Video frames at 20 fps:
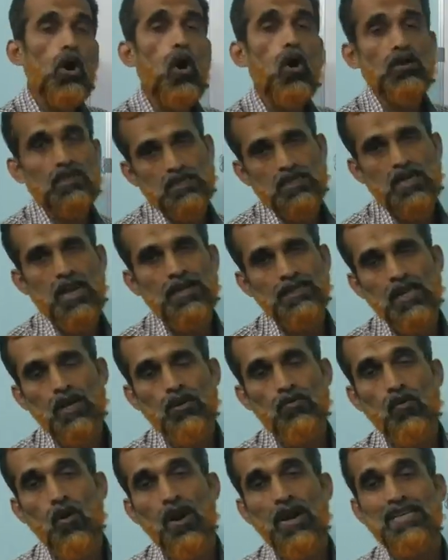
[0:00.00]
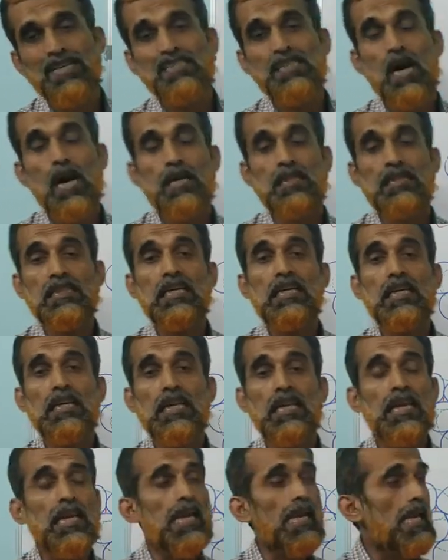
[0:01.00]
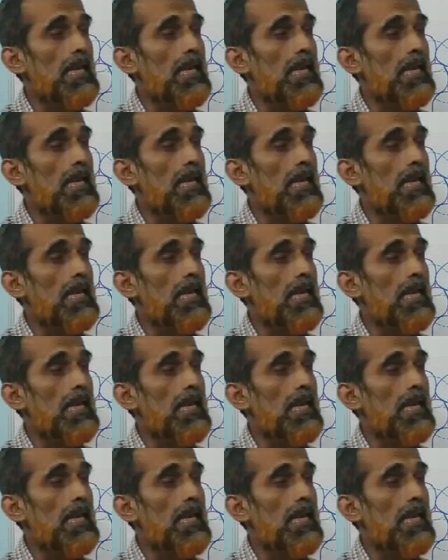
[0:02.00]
octahedral voids are there